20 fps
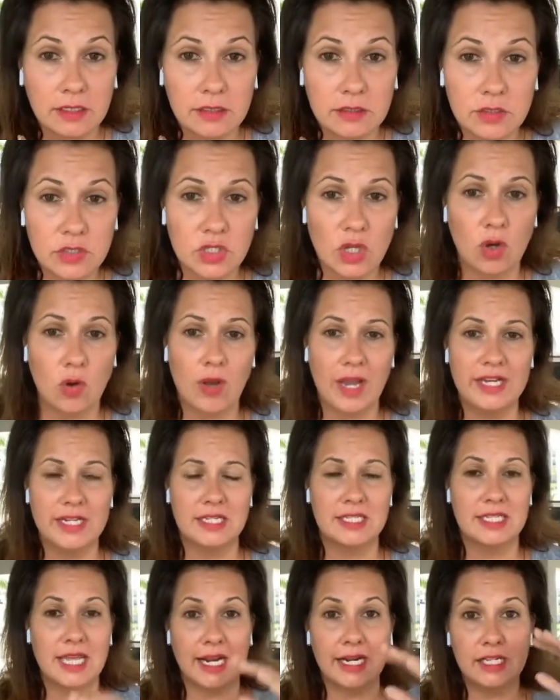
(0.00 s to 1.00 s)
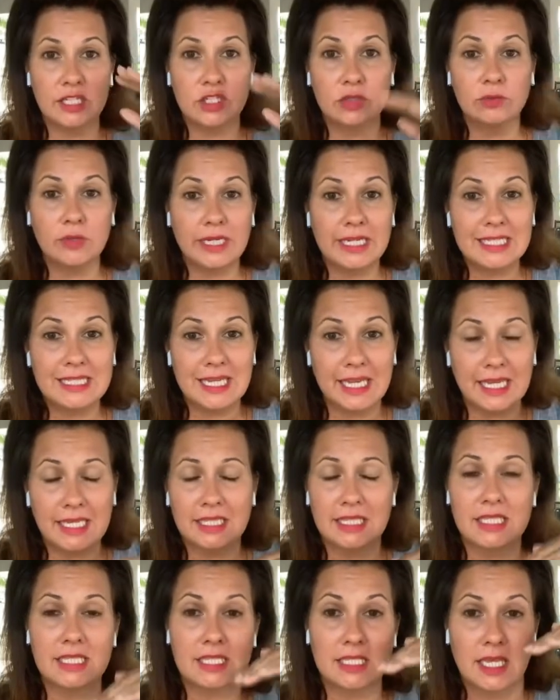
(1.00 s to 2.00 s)
So I decided to really take
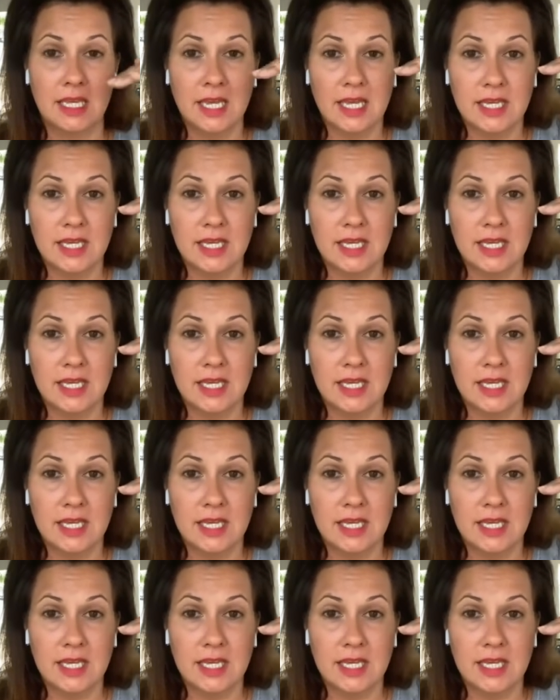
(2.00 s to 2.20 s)
this,